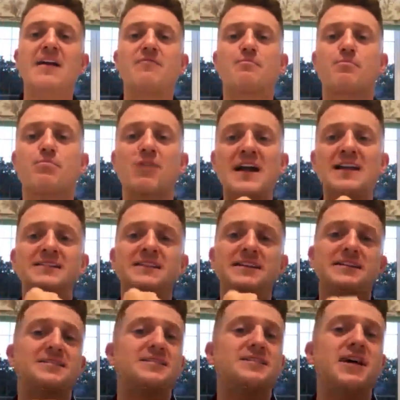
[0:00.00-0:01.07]
They have
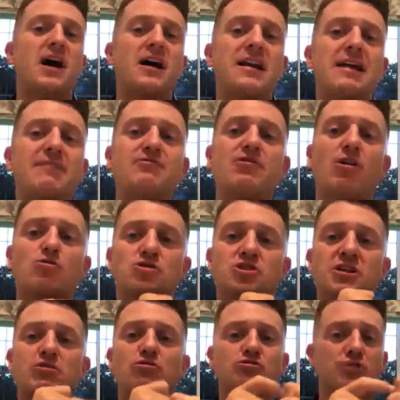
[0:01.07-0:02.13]
branded young
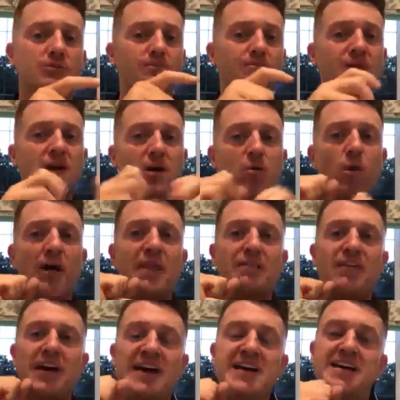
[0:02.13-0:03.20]
11-year-old children
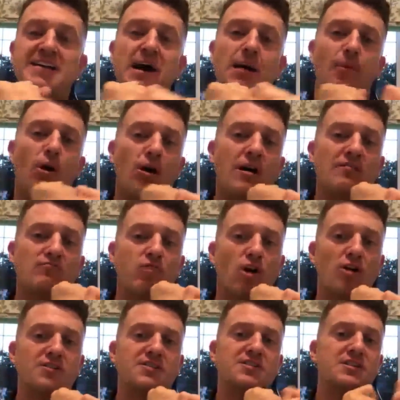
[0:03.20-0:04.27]
where they've heated up
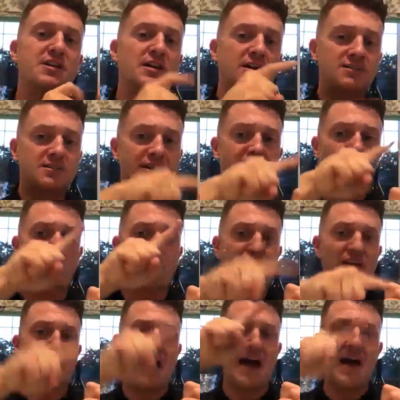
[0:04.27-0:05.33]
iron rods
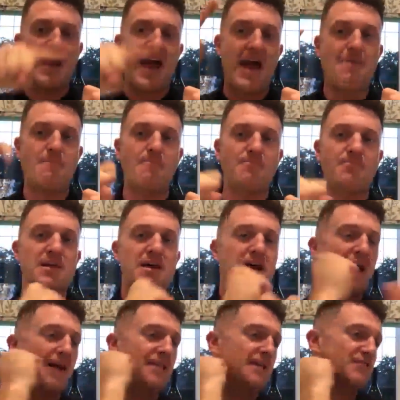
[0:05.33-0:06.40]
with the letter
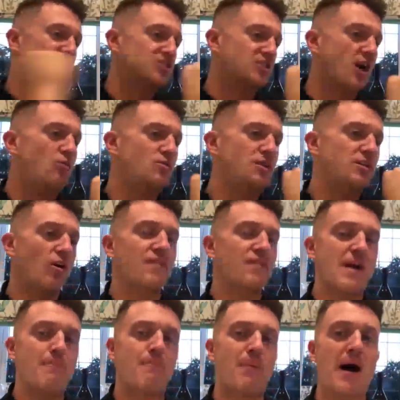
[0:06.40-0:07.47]
M, and they've
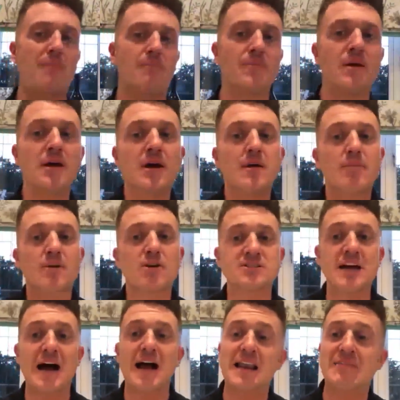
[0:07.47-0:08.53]
scalded on their bum,
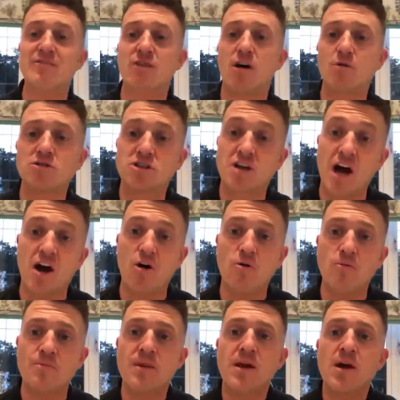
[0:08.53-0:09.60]
because that 11-year-old
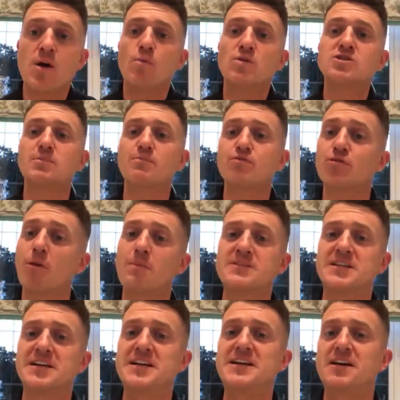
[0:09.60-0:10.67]
girl was the
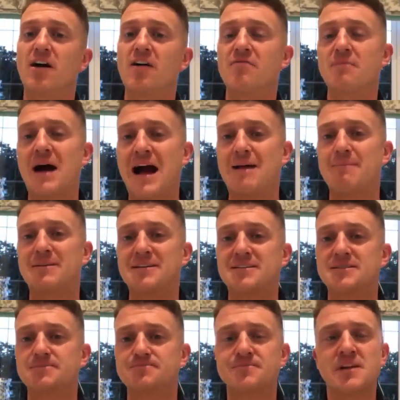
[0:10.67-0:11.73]
property of
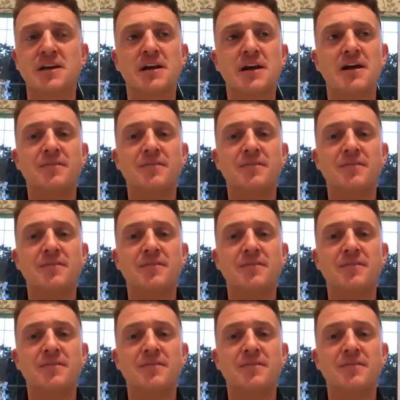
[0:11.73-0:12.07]
Muhammad.